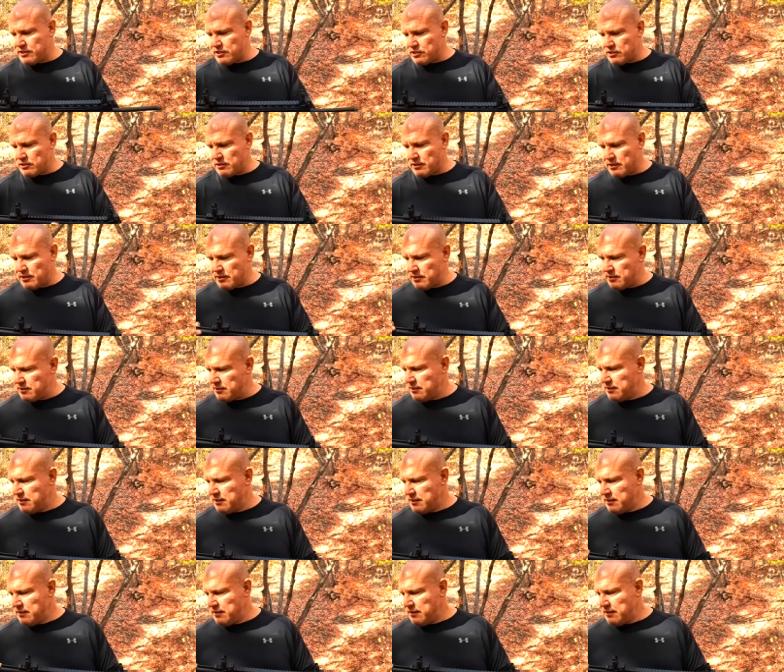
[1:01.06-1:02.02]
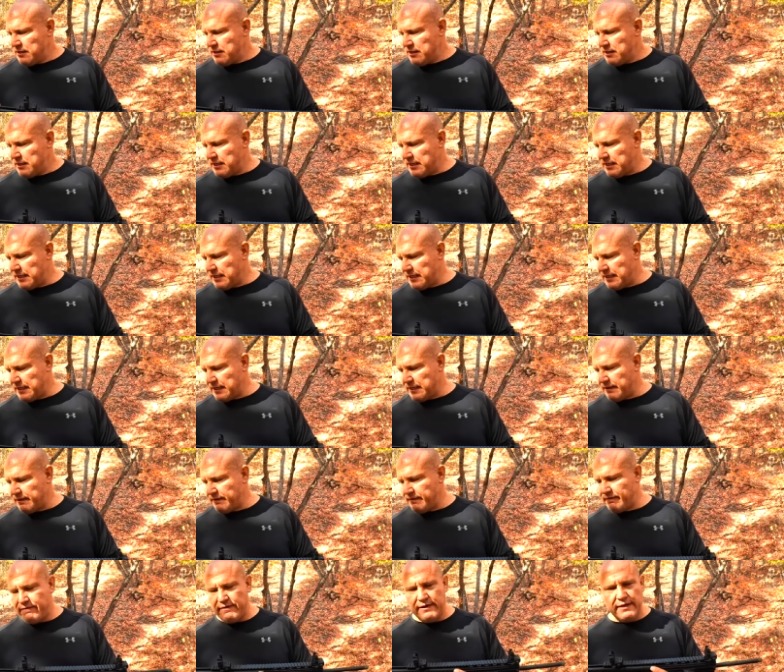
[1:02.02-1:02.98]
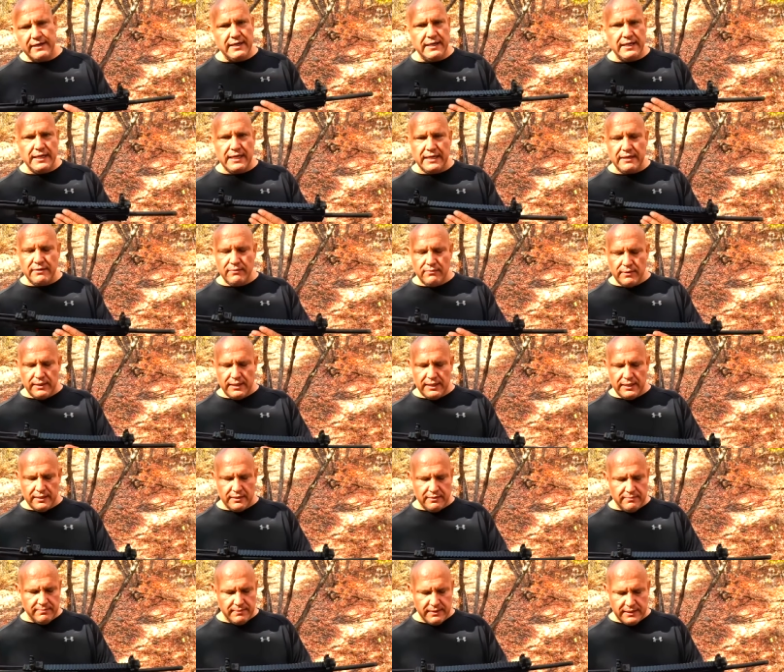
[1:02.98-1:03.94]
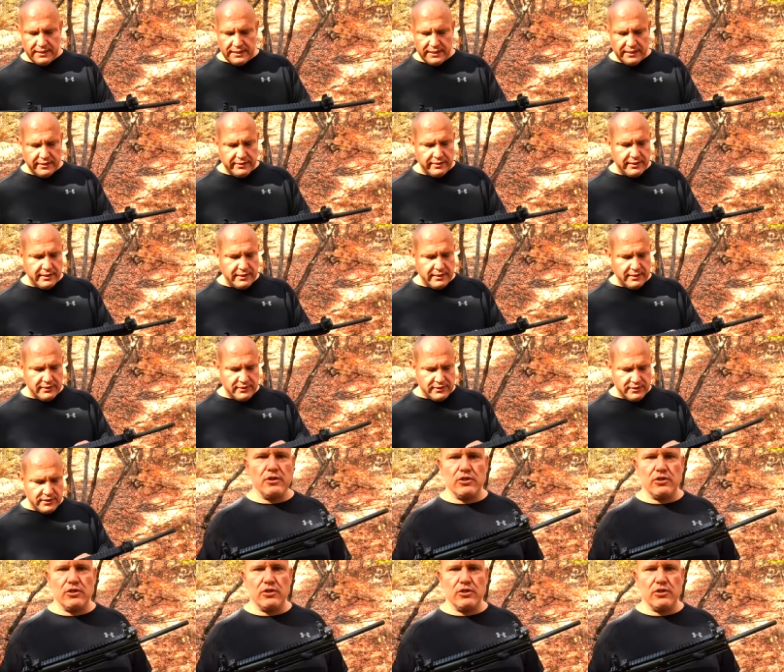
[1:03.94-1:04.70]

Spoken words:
strong. Very lightweight materials.